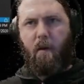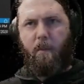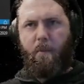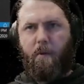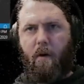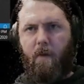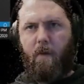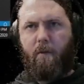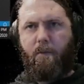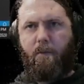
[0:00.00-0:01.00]

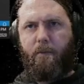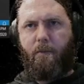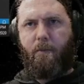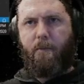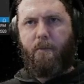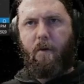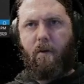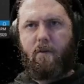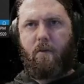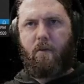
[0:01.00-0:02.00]
private
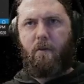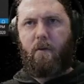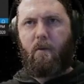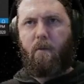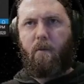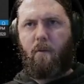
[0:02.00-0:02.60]
function too.